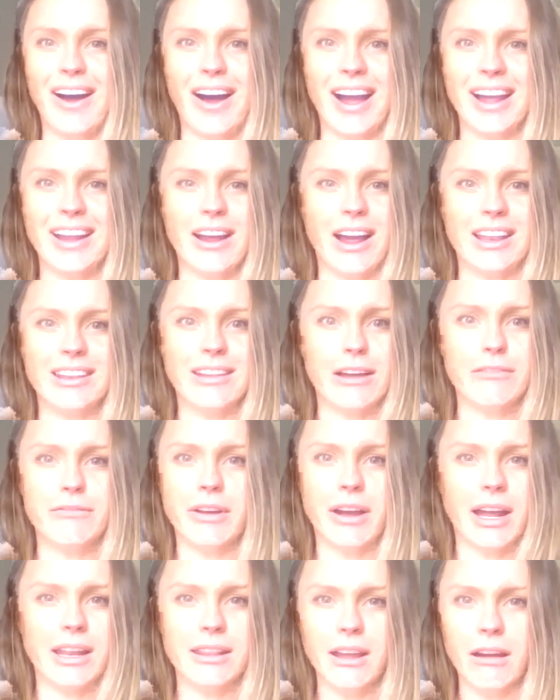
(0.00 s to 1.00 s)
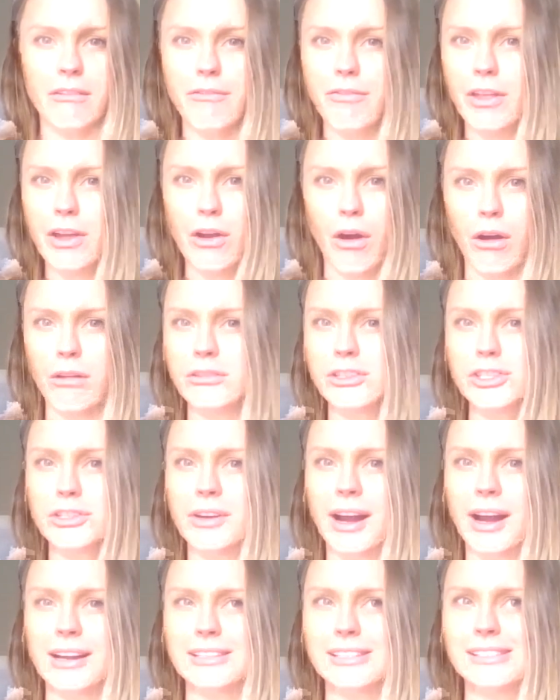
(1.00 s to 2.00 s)
I love it. I love the
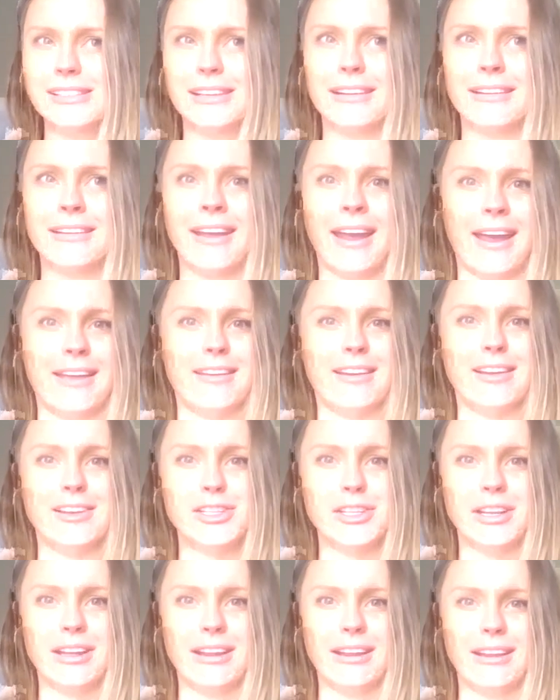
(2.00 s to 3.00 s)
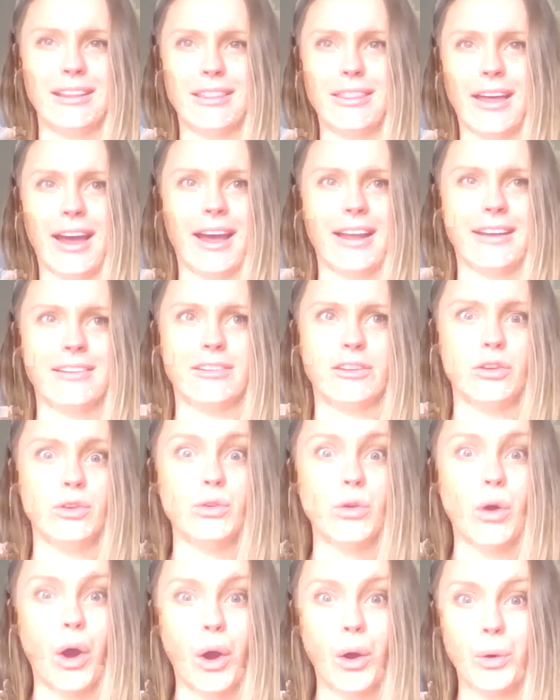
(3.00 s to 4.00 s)
contrasting energy that
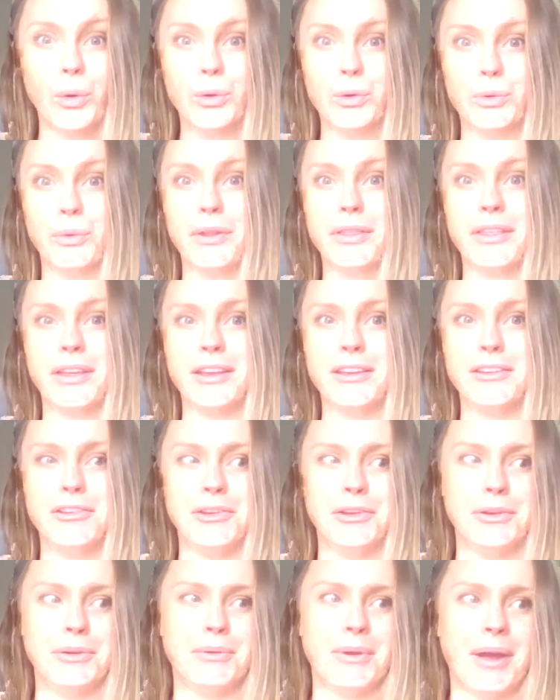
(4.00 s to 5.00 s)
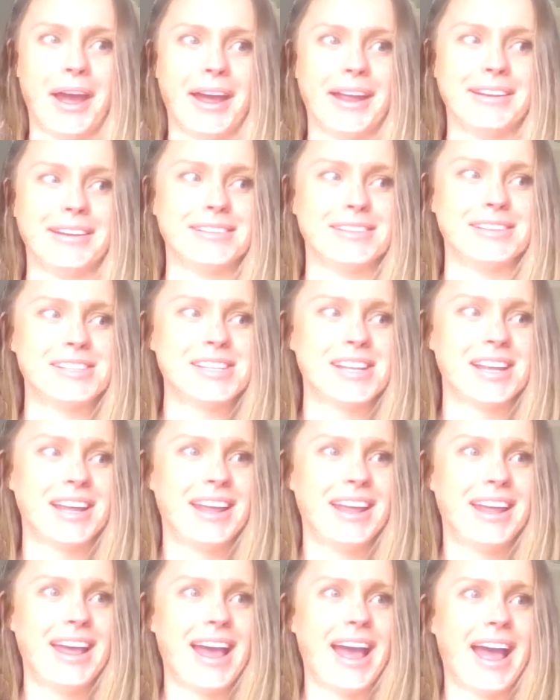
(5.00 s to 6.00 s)
you hold within you and
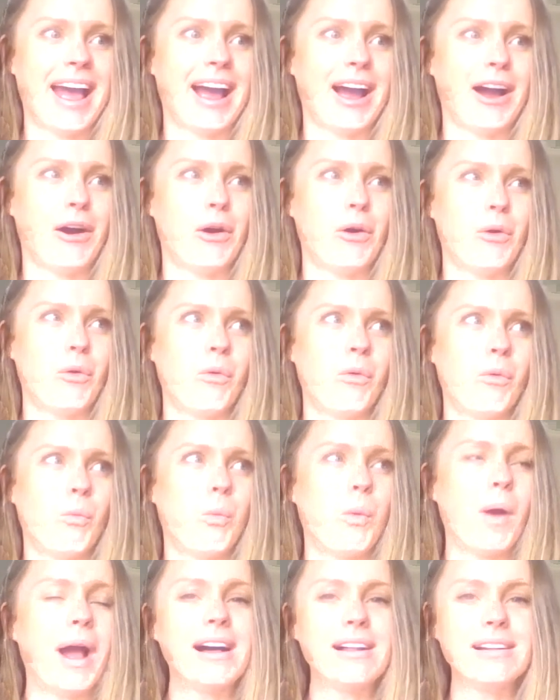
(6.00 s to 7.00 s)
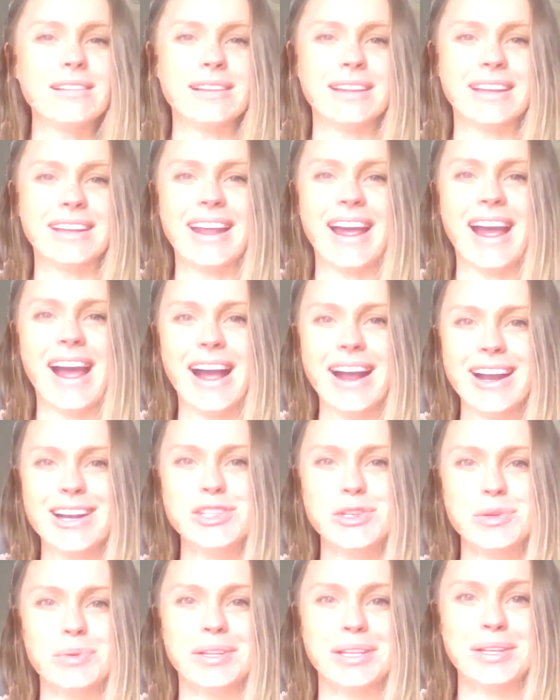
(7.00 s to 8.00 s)
how well it
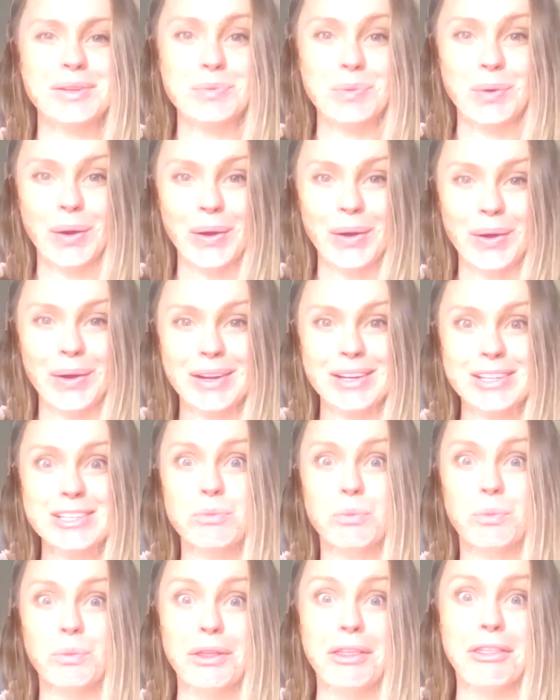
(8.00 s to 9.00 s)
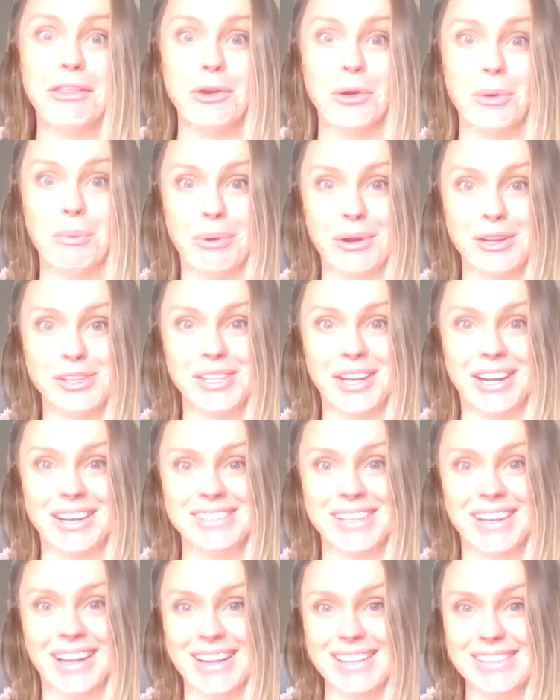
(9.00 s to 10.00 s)
actually works with your
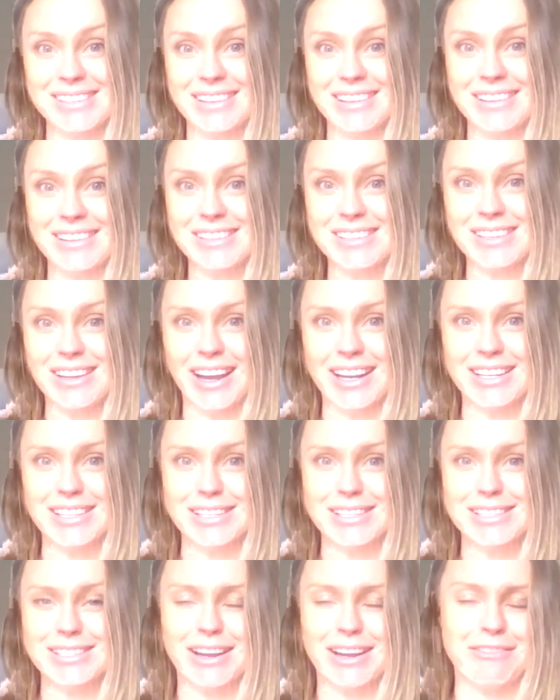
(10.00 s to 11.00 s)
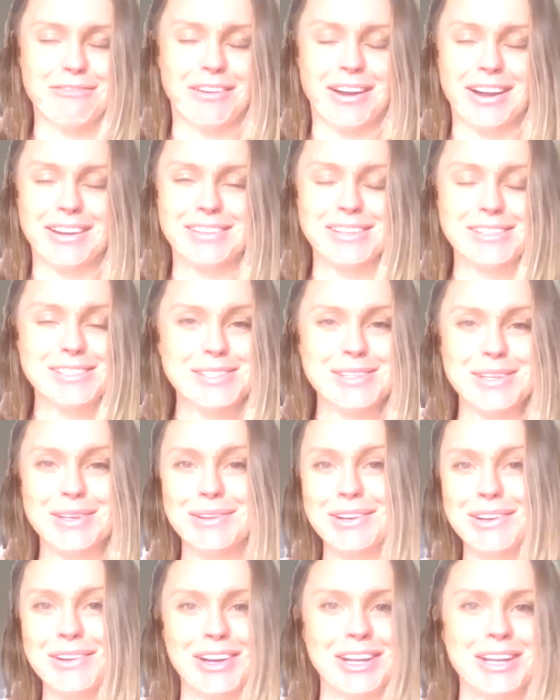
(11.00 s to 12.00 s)
projector essence. I find it so
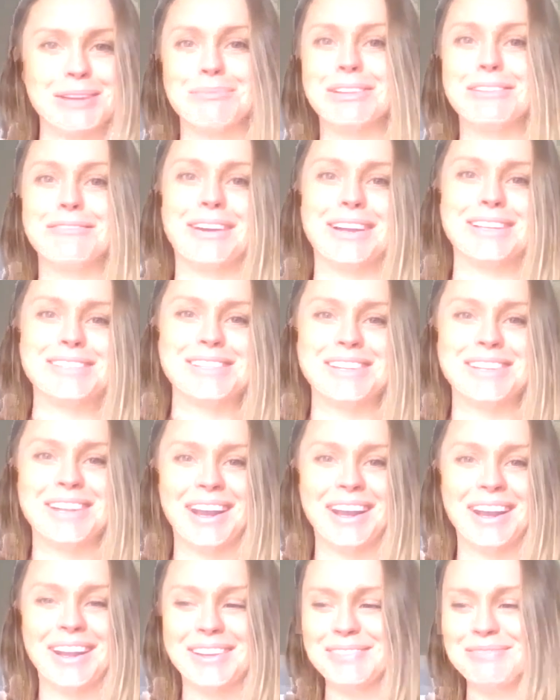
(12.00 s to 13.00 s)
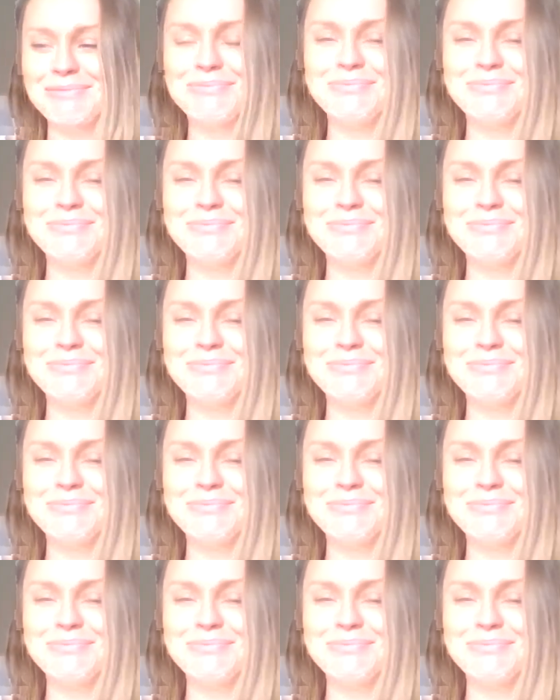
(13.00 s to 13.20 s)
incredibly fascinating.